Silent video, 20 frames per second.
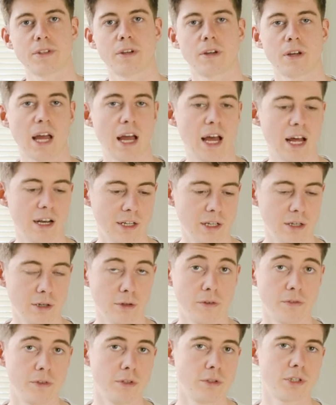like adding a
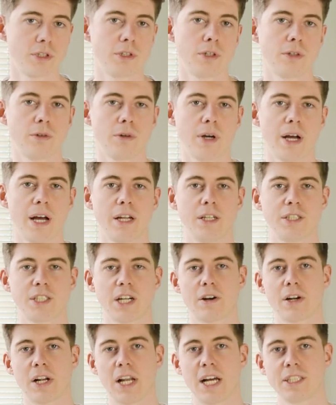load of eugenol and
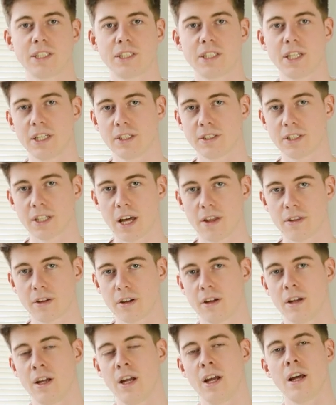geranyl acetate
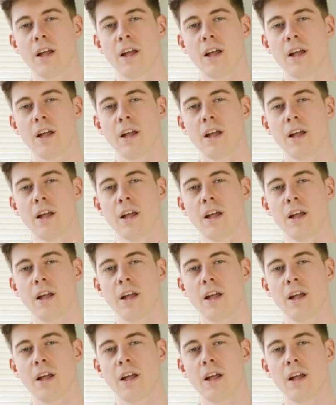together.